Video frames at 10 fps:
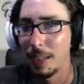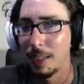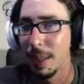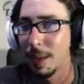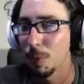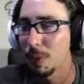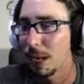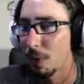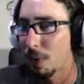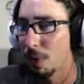
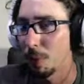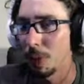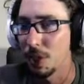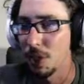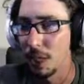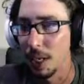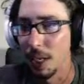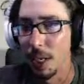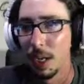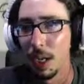tabletop RPG.
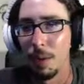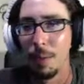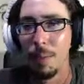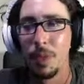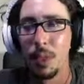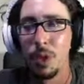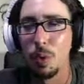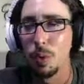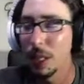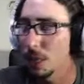They do a
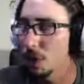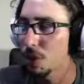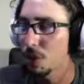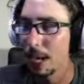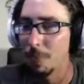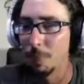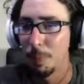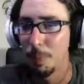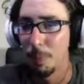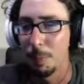really good job of
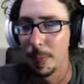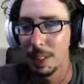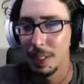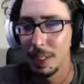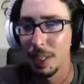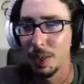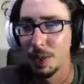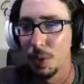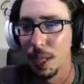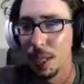mixing these
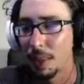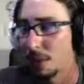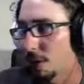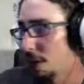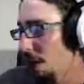two together,